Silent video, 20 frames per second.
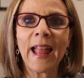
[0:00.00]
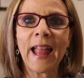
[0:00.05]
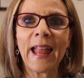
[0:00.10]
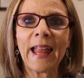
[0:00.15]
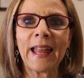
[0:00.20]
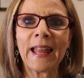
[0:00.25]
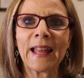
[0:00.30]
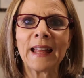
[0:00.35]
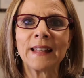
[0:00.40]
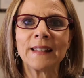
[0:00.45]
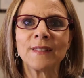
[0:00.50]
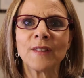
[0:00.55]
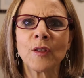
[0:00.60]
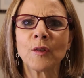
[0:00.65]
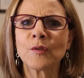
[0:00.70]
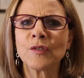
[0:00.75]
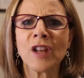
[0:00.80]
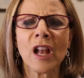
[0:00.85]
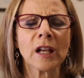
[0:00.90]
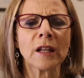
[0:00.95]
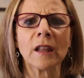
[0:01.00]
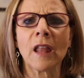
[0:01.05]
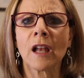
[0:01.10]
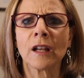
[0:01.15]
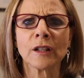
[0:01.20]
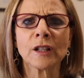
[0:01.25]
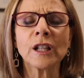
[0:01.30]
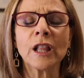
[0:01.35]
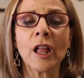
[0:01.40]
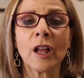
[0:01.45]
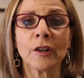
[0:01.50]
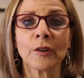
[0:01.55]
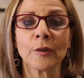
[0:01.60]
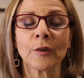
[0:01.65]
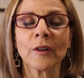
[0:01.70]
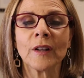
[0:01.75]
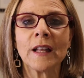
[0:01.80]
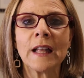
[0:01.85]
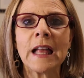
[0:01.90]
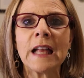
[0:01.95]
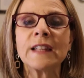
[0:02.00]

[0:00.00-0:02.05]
and there's not a lot of clutter.